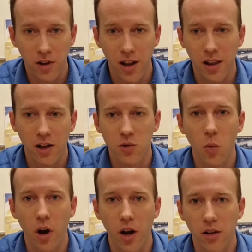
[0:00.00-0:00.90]
And that's
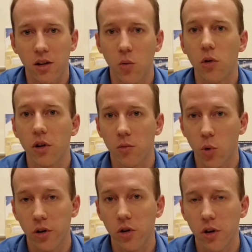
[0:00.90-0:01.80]
why I think we're
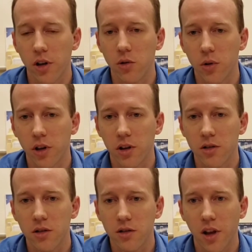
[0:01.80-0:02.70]
good at doing
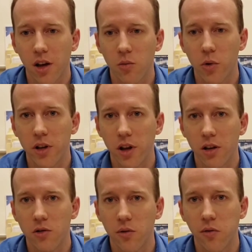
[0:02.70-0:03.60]
this, is that we
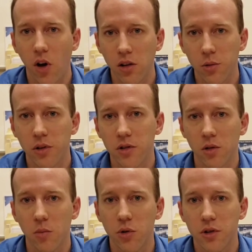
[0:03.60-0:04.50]
tend to follow these
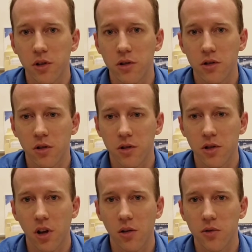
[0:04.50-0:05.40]
own procedures
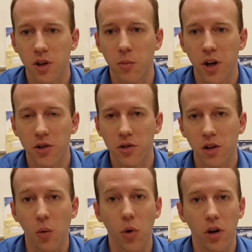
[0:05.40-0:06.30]
ourselves and make sure
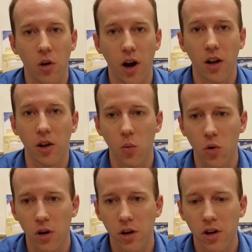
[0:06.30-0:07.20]
that we know how they
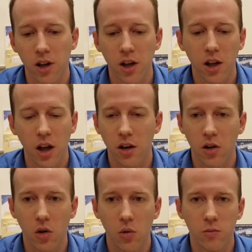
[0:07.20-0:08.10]
work and
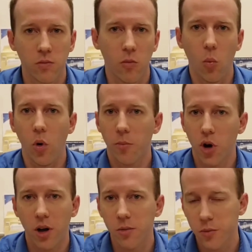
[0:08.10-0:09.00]
know what
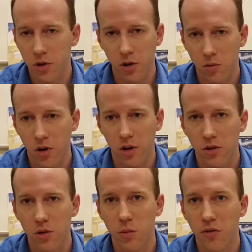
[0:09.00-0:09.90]
problems you're going to run
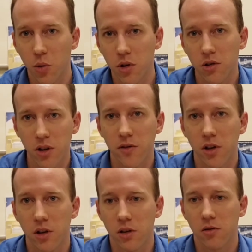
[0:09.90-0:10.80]
into before you
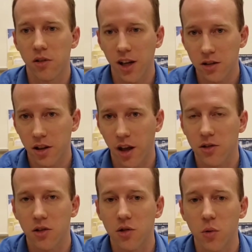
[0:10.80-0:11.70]
even get to that
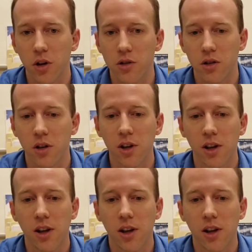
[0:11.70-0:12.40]
situation.